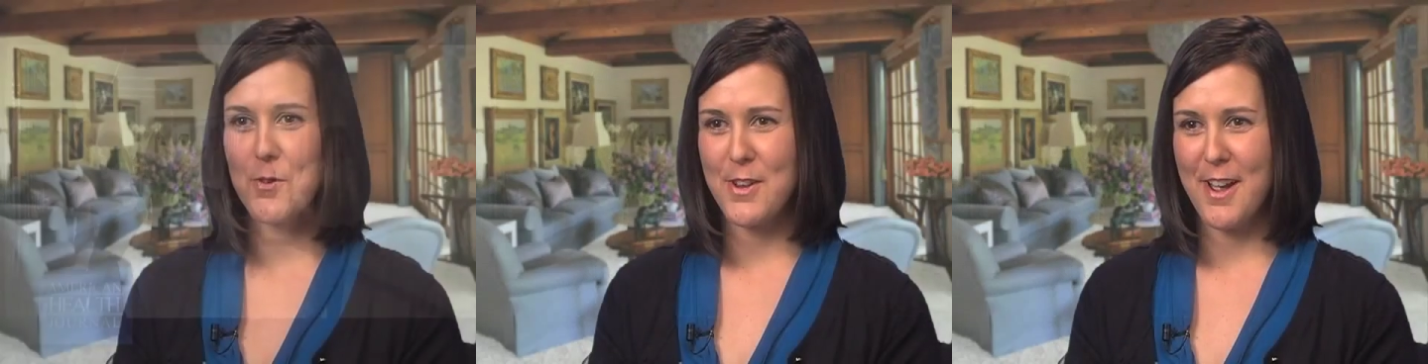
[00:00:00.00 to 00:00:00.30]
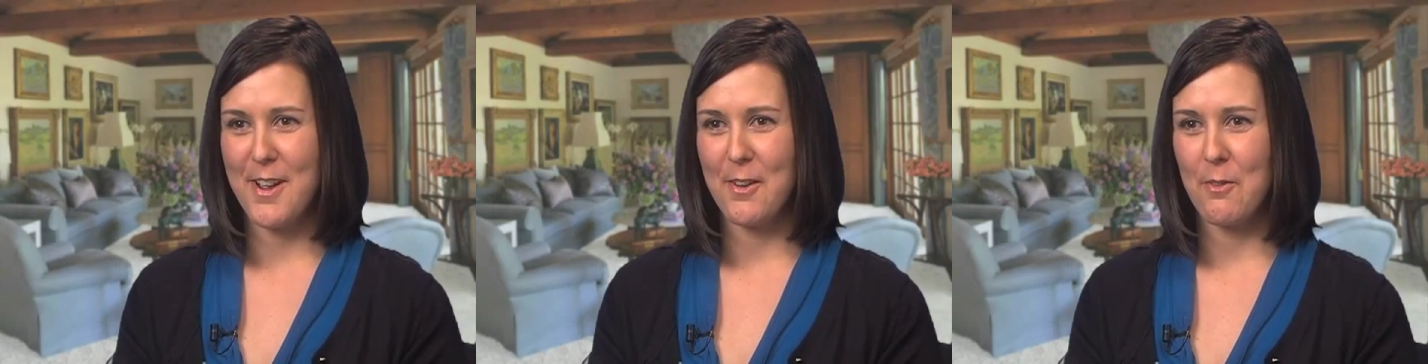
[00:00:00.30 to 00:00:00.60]
we're
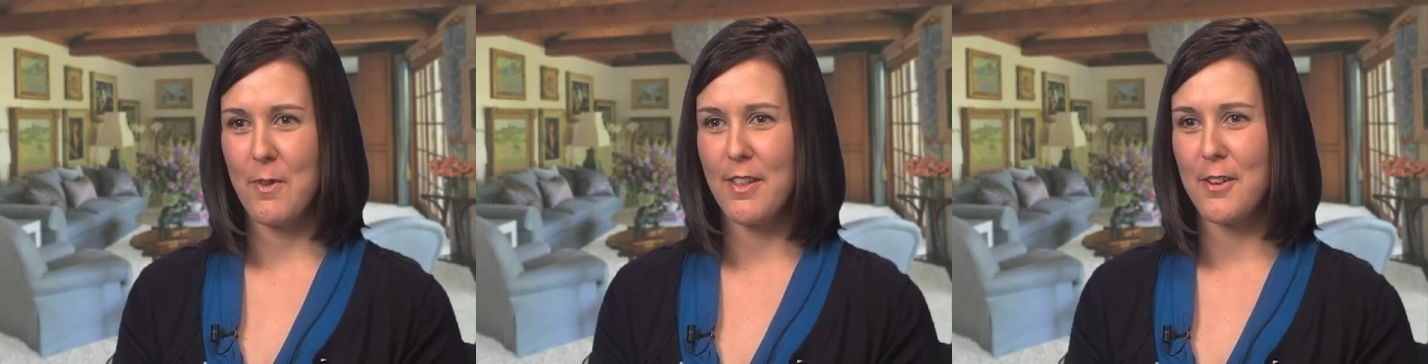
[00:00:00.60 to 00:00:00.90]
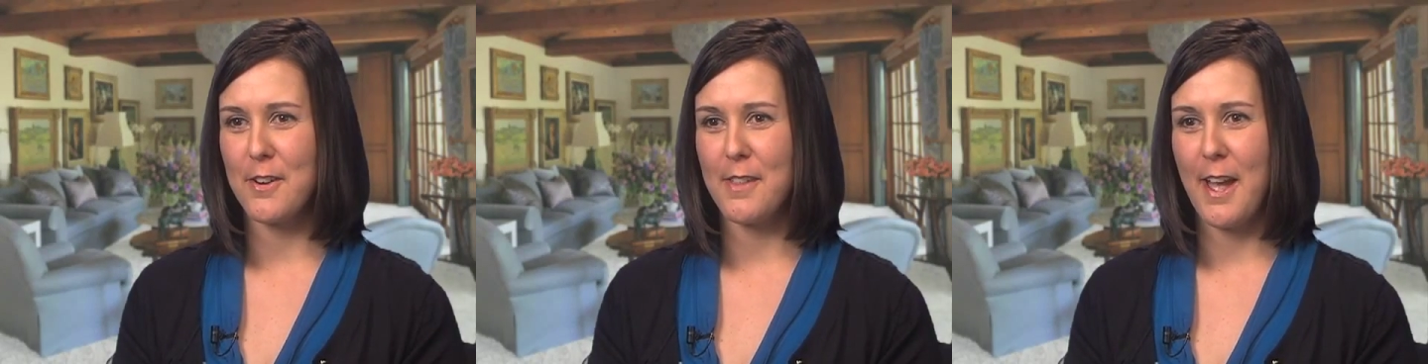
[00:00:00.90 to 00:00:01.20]
young, we
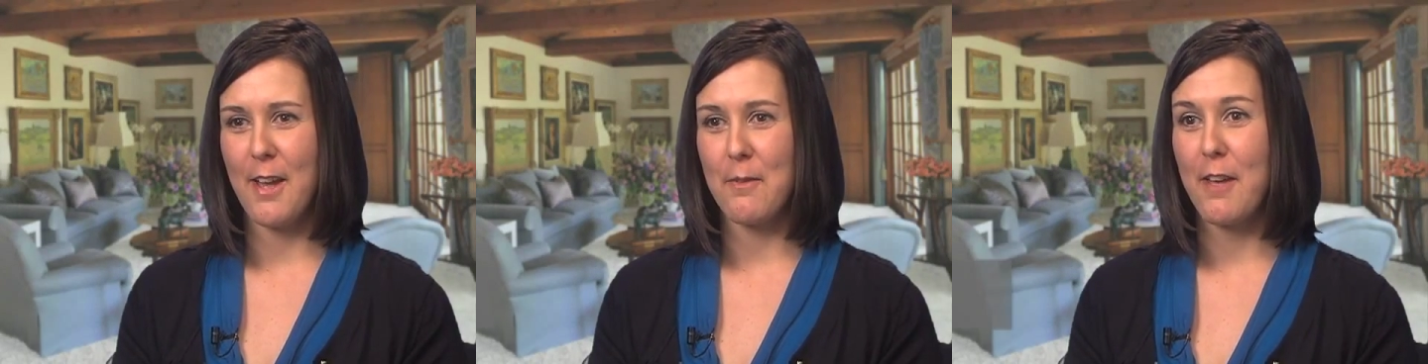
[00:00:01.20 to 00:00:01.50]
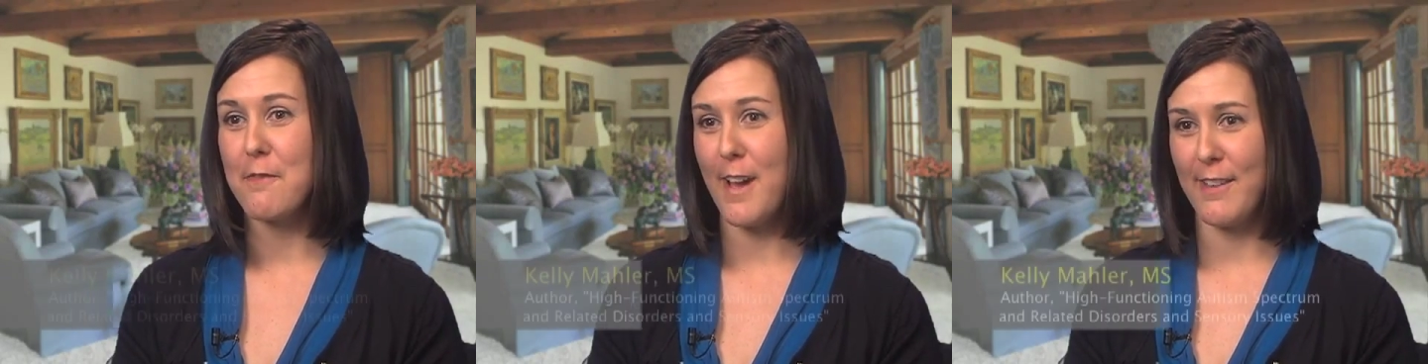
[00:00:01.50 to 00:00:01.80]
learn that we
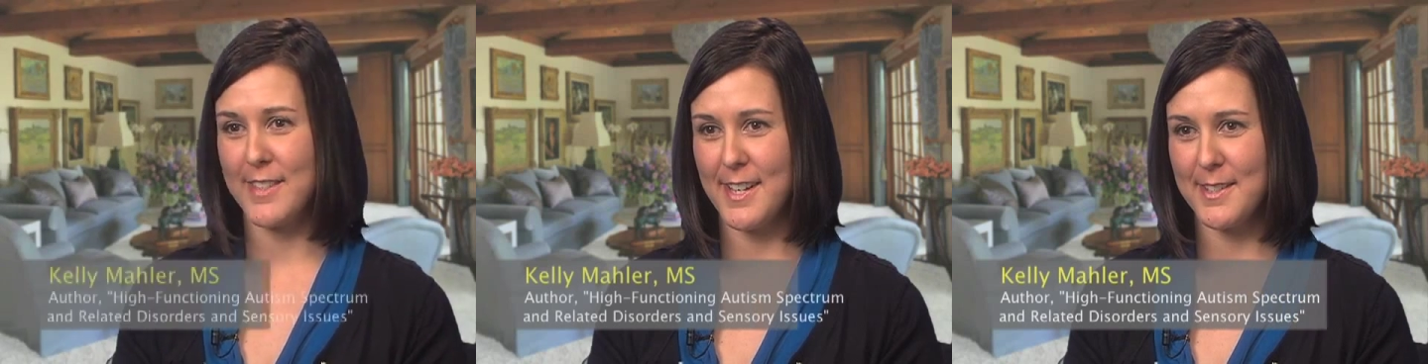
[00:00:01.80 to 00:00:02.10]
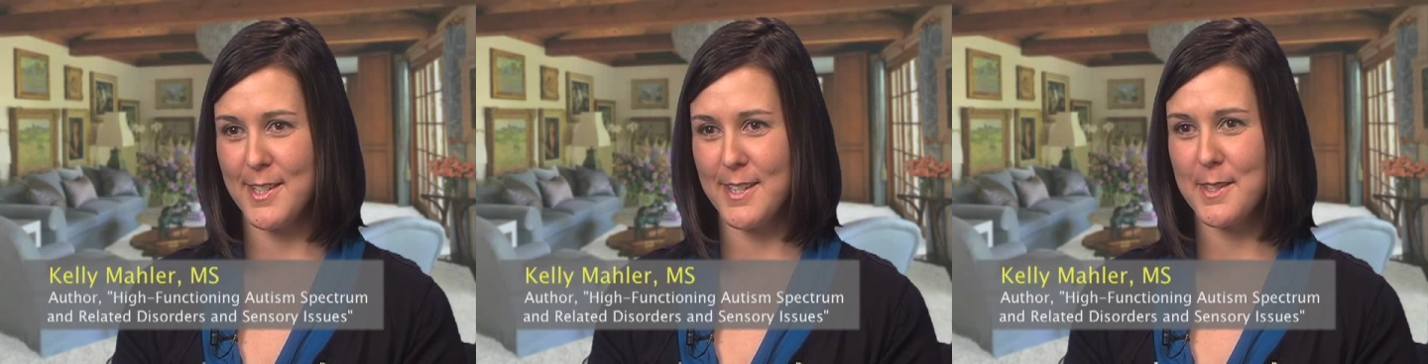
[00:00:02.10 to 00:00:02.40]
have 5
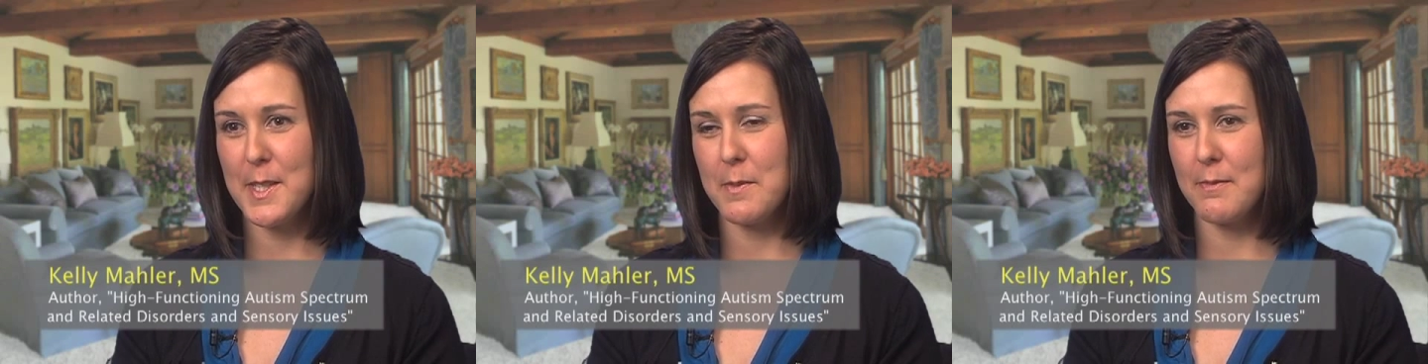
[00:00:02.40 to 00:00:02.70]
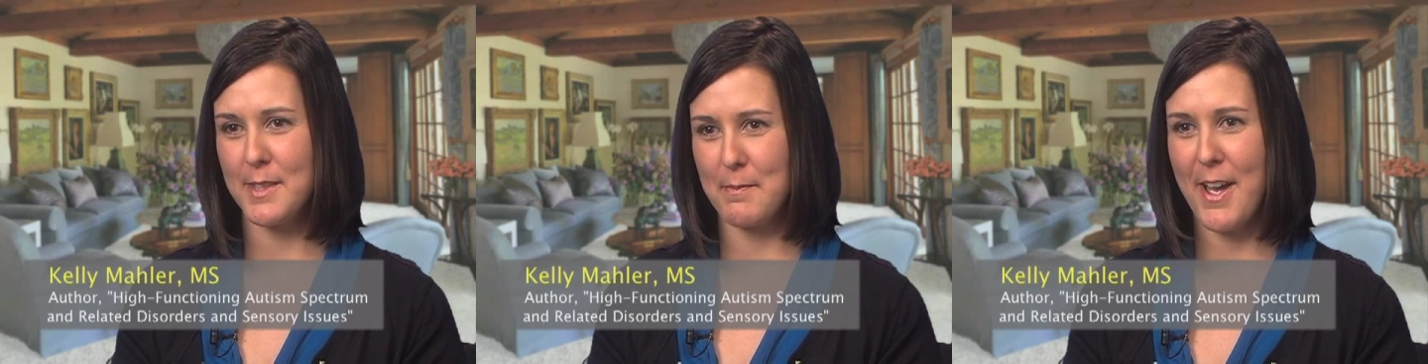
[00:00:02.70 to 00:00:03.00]
senses:
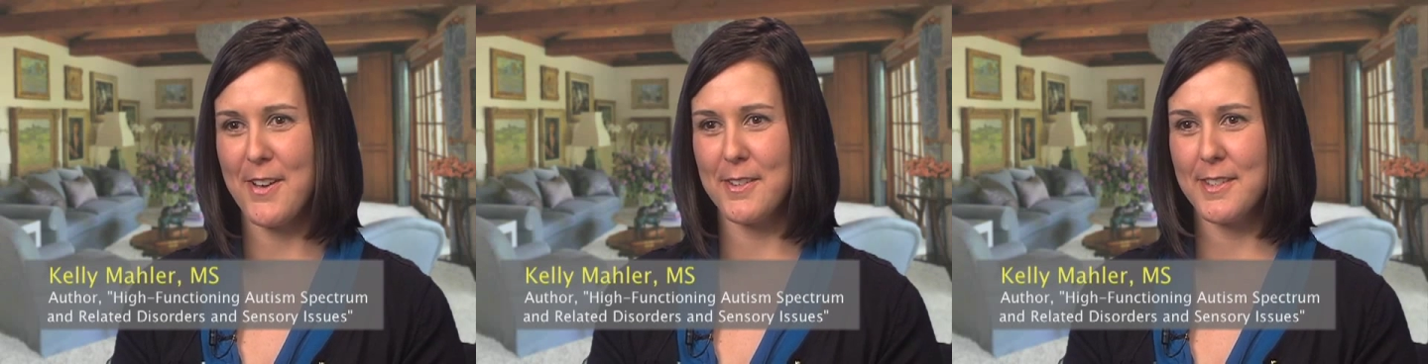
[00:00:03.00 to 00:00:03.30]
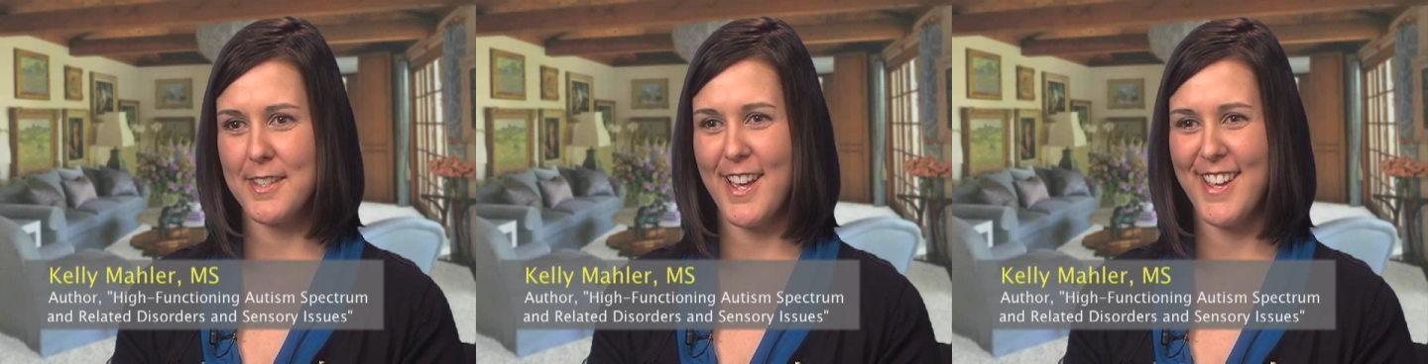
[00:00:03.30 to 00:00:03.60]
smell,
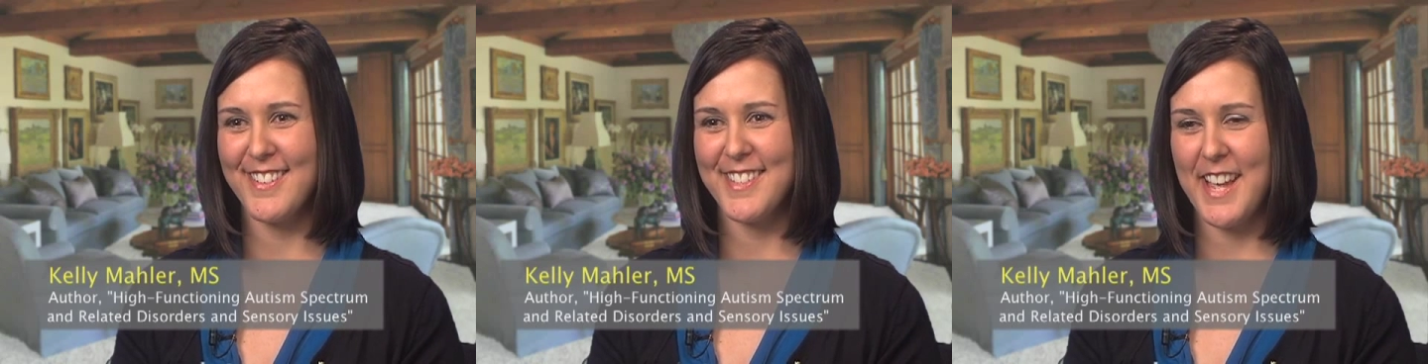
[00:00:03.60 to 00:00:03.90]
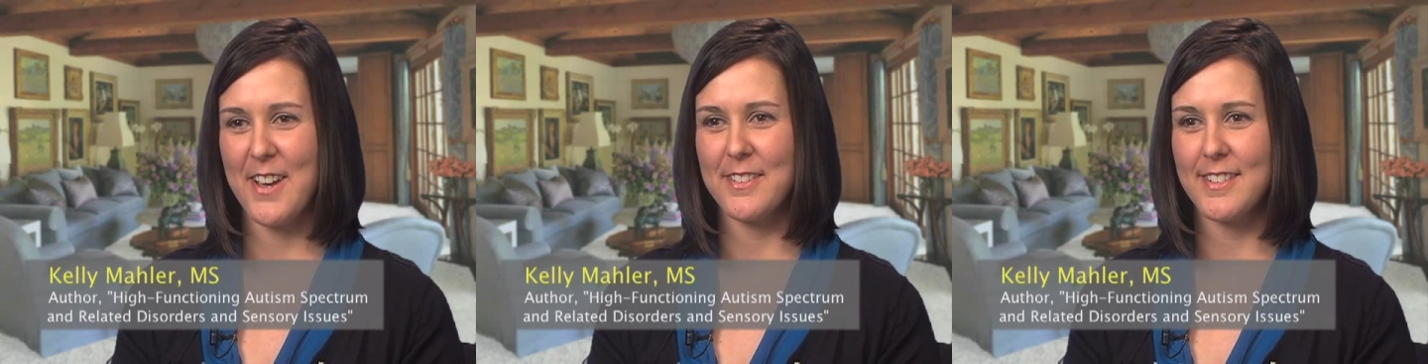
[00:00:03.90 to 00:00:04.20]
sight,
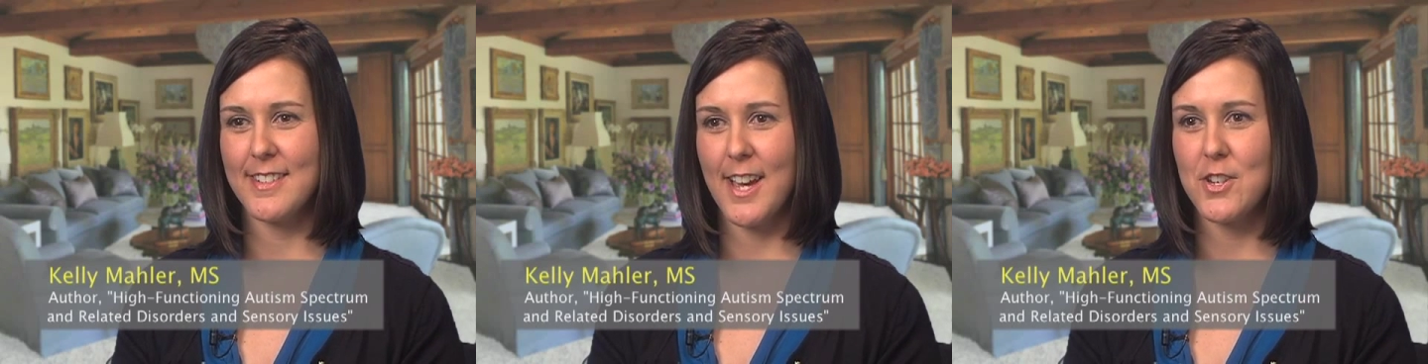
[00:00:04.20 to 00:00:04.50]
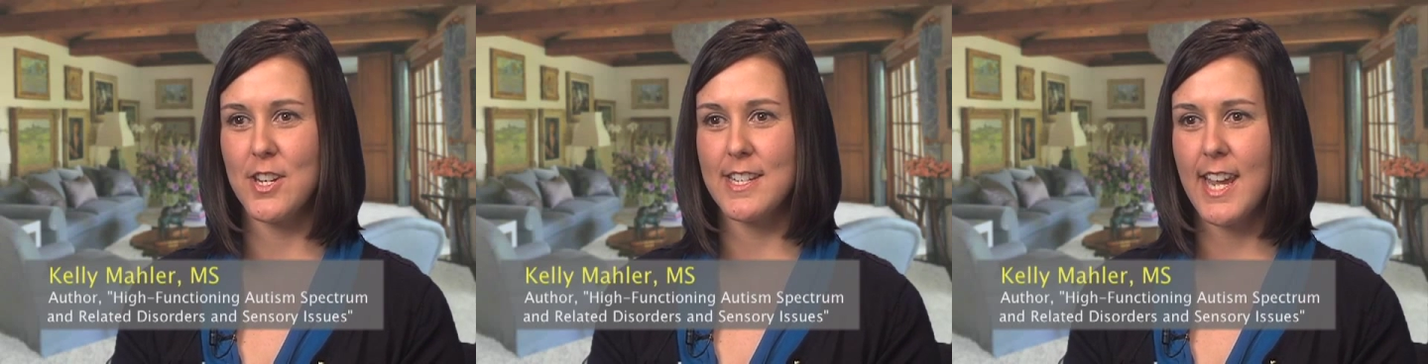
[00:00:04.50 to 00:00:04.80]
sound,
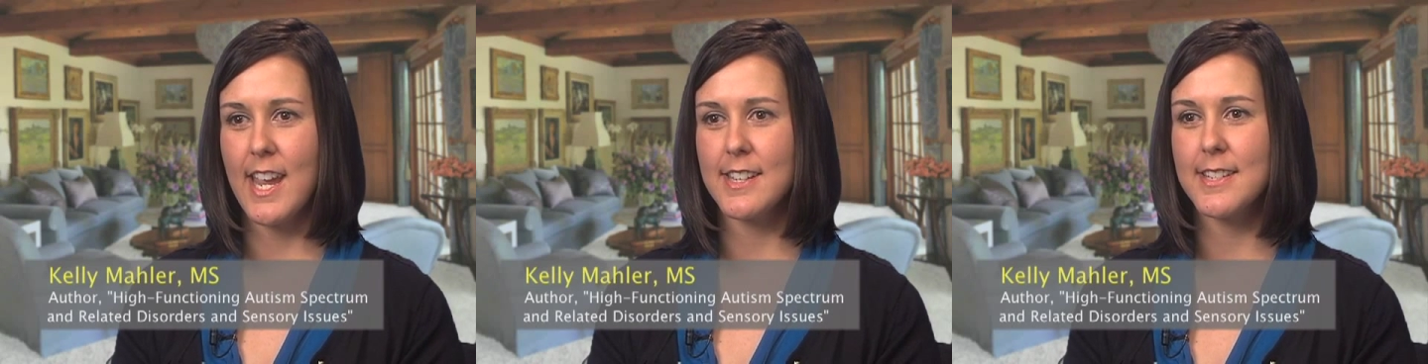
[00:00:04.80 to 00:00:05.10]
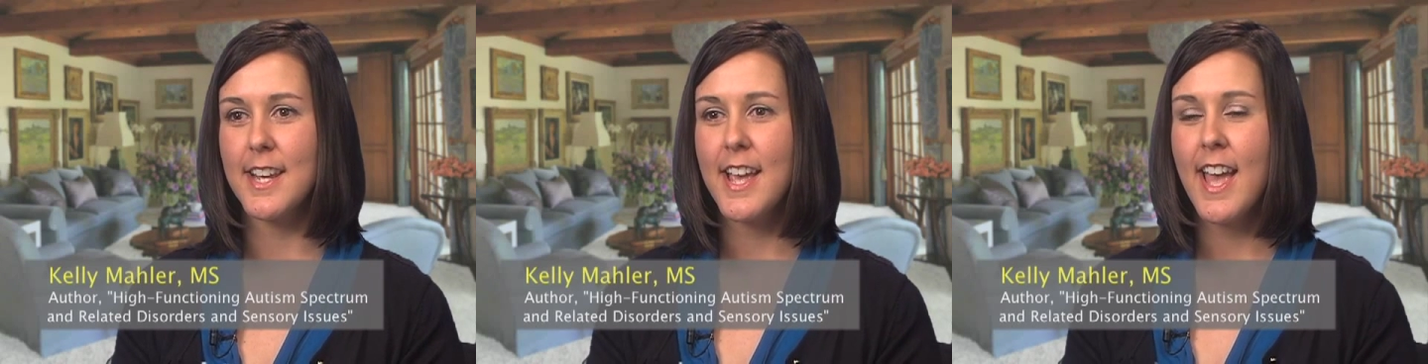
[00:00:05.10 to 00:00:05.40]
touch, and taste.